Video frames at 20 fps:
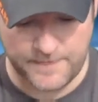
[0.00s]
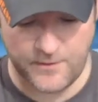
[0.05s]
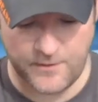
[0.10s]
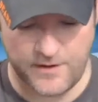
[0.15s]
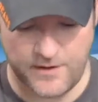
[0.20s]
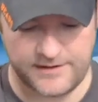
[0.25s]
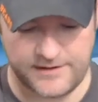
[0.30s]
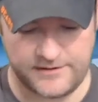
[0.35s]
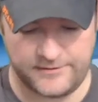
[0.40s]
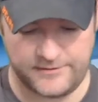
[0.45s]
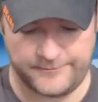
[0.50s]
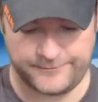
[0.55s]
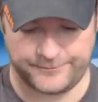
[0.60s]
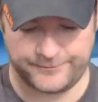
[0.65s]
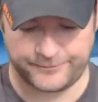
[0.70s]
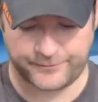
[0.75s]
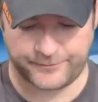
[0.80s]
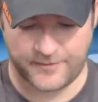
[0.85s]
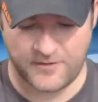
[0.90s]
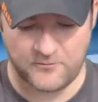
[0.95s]

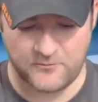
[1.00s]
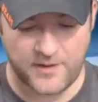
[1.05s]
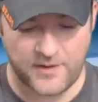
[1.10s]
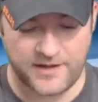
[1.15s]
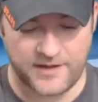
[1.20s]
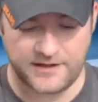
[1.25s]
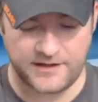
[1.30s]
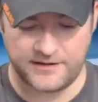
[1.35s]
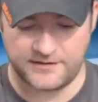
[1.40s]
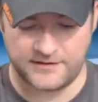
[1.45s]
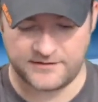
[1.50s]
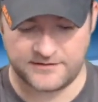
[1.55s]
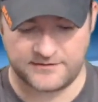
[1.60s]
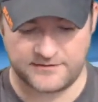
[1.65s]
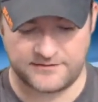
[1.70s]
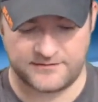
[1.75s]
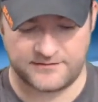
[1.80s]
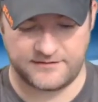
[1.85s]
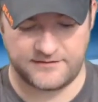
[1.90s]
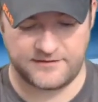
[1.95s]
But
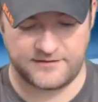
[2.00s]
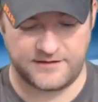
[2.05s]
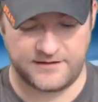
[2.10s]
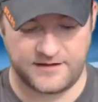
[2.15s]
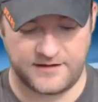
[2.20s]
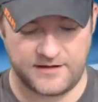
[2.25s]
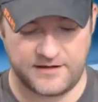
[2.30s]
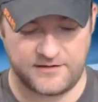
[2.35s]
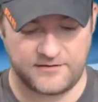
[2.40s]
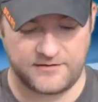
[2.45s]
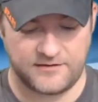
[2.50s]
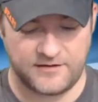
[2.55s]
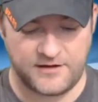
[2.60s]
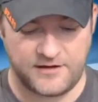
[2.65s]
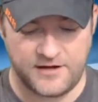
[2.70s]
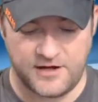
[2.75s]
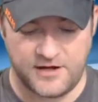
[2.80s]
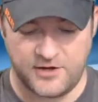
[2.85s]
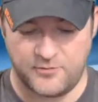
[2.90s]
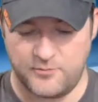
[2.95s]
you know,
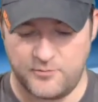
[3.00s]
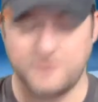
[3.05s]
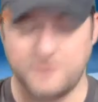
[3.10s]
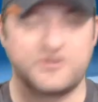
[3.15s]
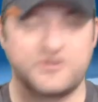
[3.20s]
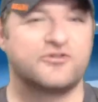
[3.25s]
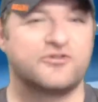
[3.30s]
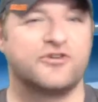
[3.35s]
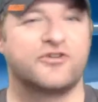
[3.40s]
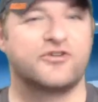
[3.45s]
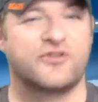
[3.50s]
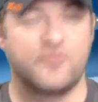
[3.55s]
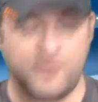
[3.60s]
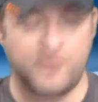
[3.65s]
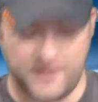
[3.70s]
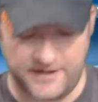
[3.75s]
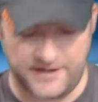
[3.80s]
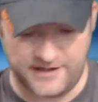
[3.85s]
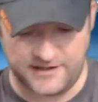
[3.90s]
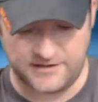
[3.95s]
Mojo took the
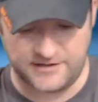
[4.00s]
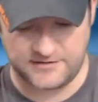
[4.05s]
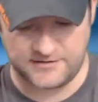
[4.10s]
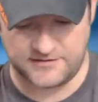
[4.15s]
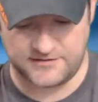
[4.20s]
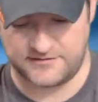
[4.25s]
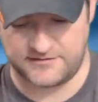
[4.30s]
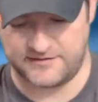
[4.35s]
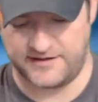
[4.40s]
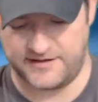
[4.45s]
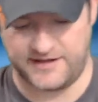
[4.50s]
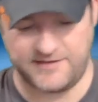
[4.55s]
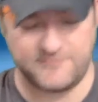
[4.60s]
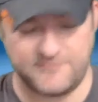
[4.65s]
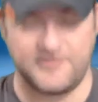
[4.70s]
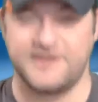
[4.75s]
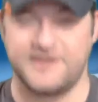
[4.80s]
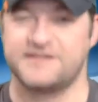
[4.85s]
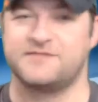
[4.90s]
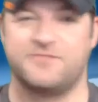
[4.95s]
pin. He
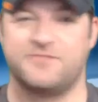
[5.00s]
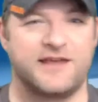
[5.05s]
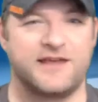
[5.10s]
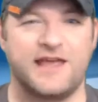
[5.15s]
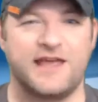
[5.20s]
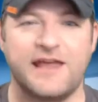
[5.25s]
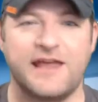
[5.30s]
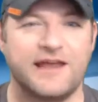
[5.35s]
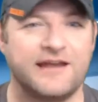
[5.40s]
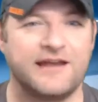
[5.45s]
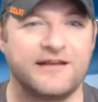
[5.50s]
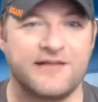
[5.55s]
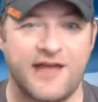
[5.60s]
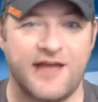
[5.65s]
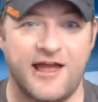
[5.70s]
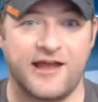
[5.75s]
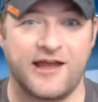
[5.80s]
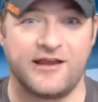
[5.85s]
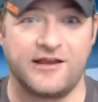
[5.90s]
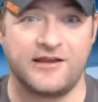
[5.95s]
missed Biggie getting
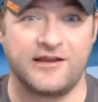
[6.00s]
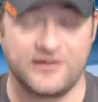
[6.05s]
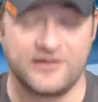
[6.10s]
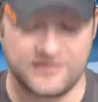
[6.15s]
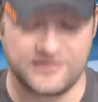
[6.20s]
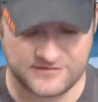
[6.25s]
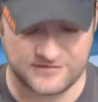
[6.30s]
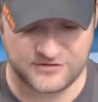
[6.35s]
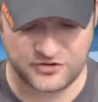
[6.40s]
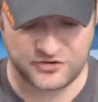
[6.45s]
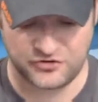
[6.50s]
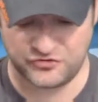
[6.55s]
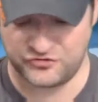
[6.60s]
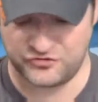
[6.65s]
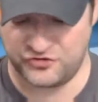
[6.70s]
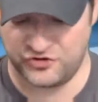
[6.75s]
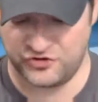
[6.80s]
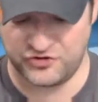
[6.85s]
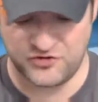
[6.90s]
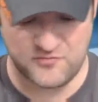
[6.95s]
tagged in.
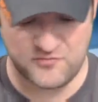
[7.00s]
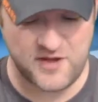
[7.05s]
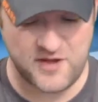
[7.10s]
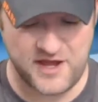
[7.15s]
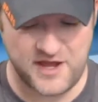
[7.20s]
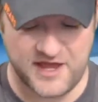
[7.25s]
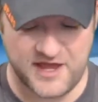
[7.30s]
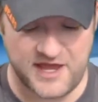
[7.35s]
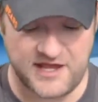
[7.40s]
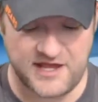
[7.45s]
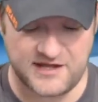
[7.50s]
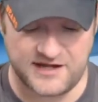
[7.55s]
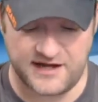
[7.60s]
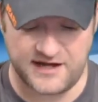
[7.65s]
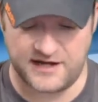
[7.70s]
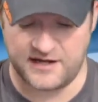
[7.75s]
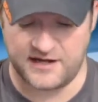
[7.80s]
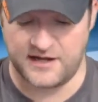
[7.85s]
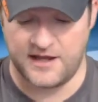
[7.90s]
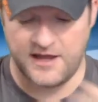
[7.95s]
Took the big
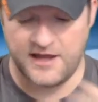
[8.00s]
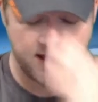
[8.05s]
ending.